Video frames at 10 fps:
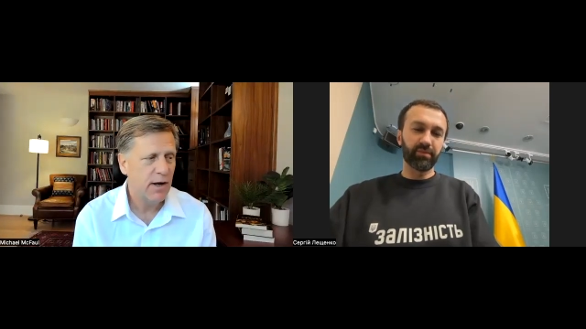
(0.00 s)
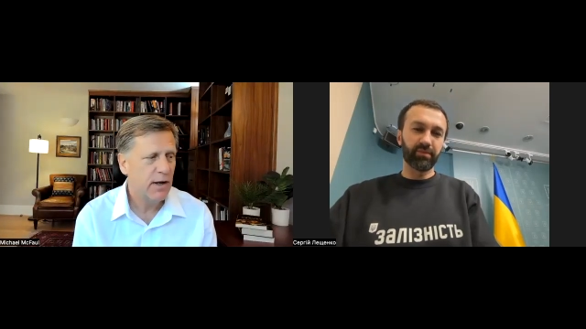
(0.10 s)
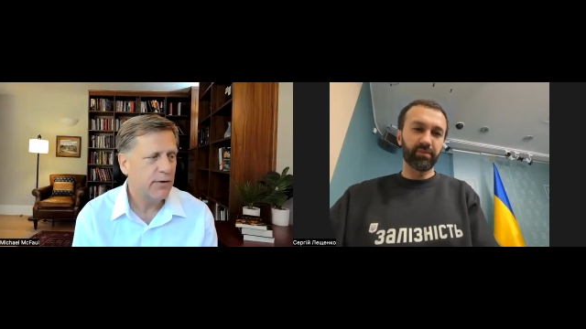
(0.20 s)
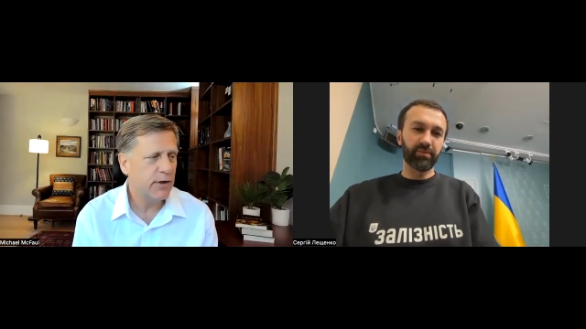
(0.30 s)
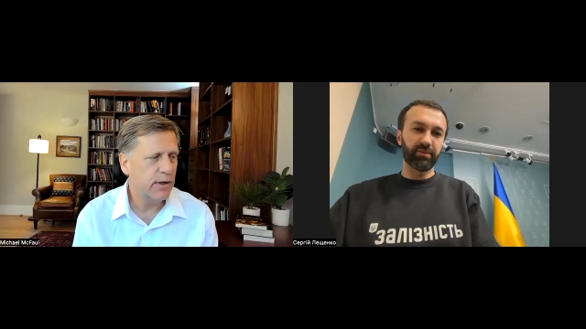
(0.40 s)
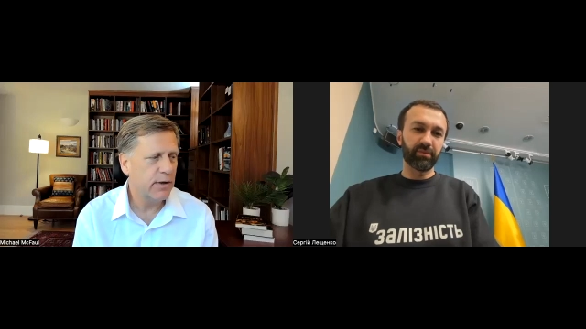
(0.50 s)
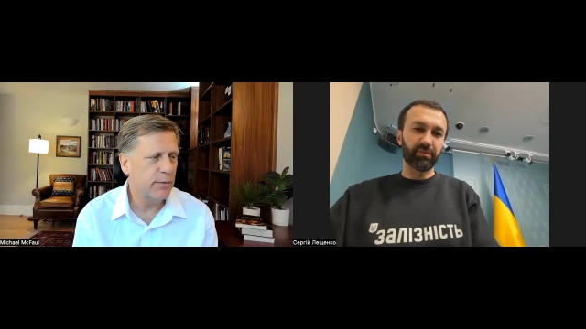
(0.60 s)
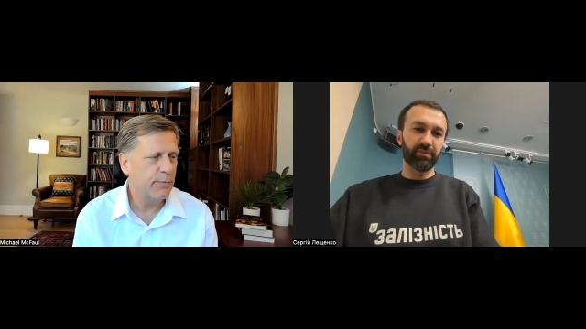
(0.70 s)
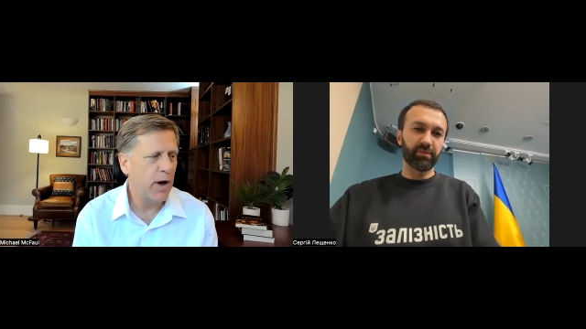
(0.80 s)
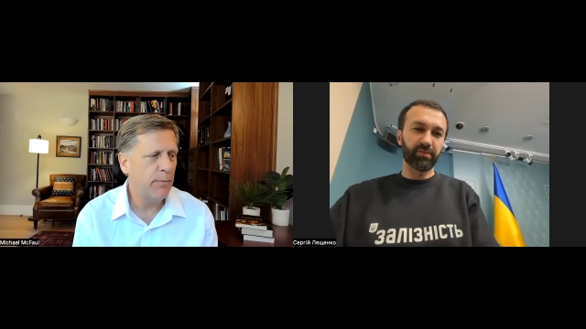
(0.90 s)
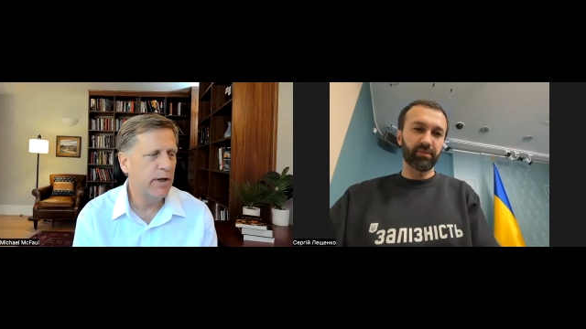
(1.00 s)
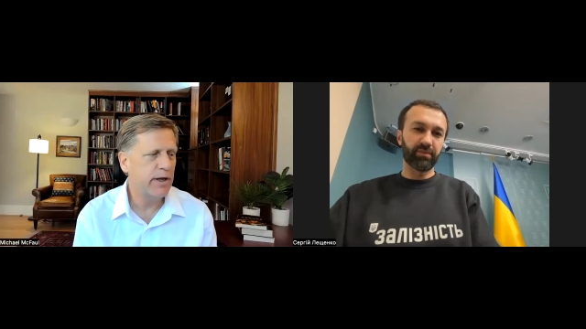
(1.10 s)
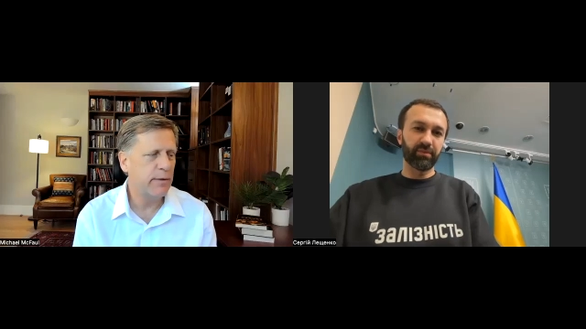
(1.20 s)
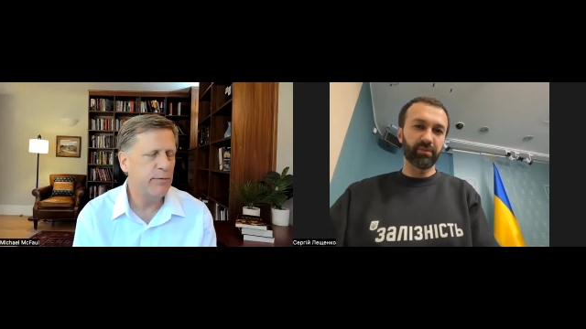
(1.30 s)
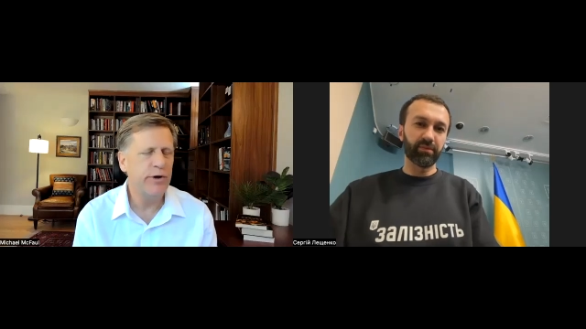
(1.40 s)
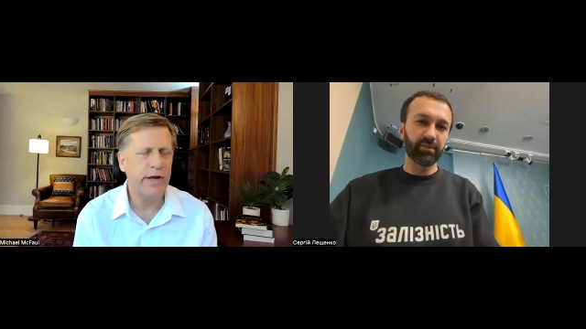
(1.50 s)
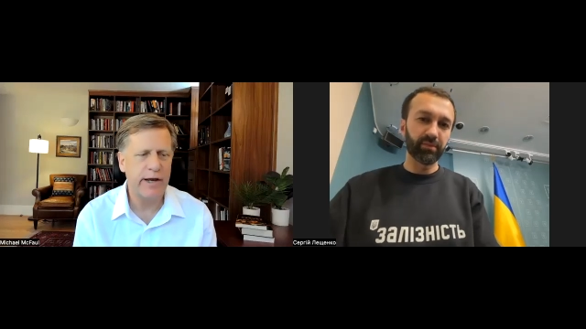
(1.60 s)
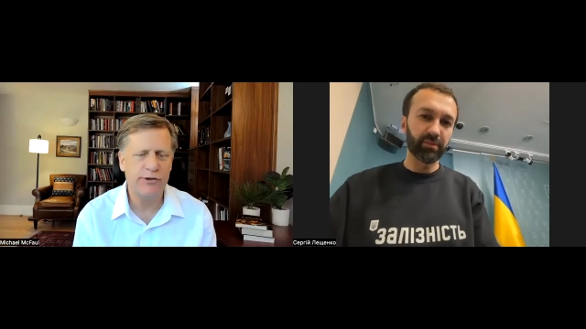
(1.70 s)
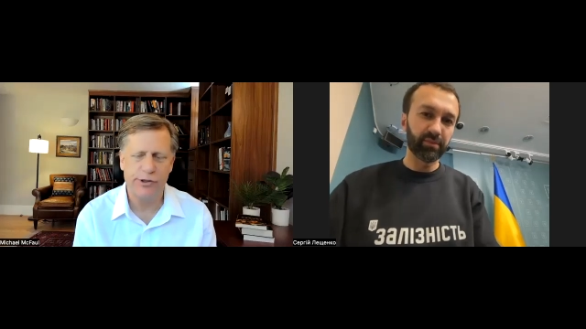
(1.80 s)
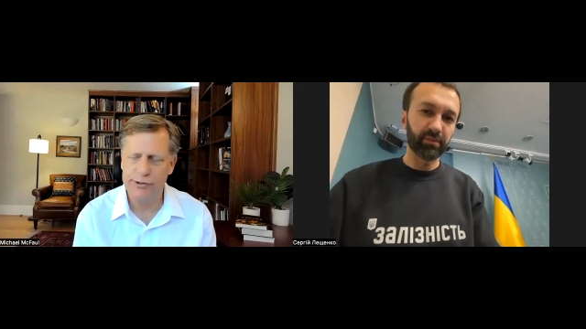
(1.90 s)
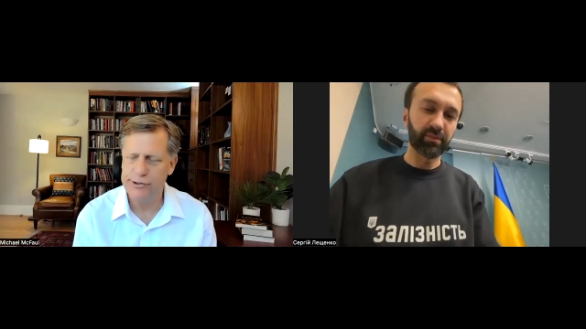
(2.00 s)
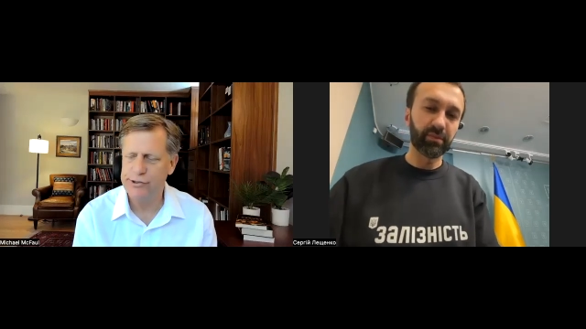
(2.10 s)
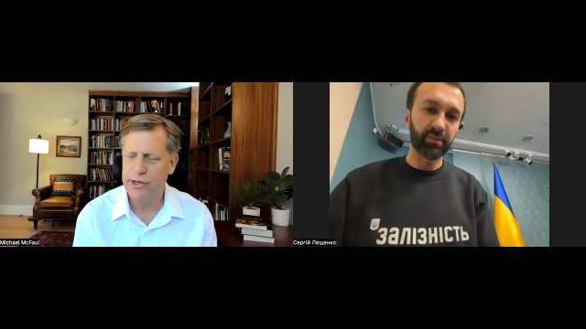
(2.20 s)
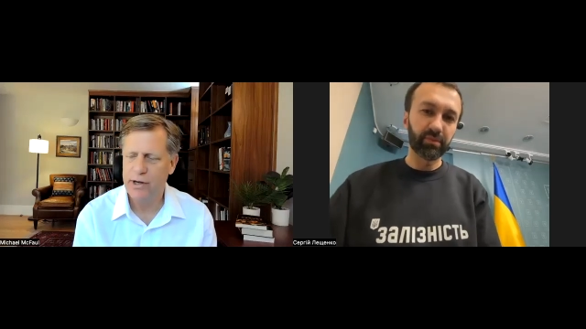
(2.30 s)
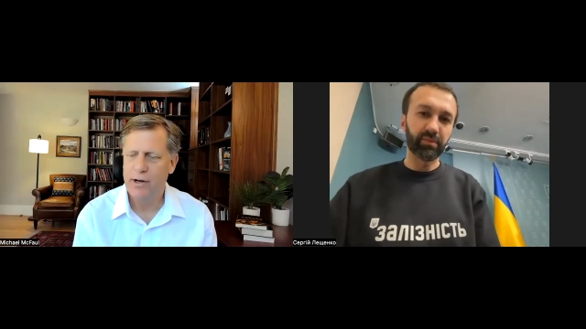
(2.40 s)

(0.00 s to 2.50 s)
Speaker 1: the, the public communications